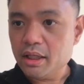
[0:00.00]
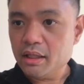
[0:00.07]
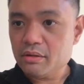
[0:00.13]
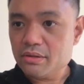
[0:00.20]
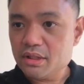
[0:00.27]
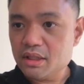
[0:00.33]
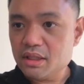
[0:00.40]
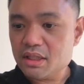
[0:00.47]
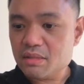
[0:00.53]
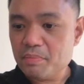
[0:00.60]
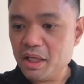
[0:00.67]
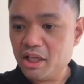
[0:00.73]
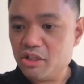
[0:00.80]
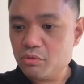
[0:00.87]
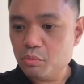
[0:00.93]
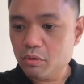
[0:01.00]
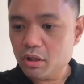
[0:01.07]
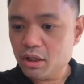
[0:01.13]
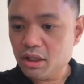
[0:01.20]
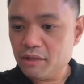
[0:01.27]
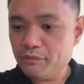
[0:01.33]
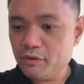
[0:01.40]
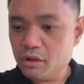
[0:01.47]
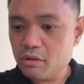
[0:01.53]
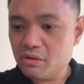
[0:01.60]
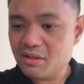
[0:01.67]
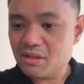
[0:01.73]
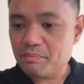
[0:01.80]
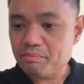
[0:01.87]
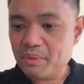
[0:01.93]
And you'll see this page 1. If you go
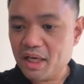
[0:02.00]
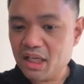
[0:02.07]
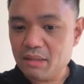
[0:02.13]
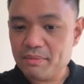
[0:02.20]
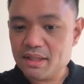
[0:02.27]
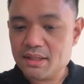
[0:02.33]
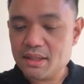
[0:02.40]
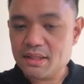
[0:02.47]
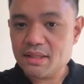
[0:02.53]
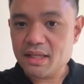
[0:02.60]
to the bottom, it says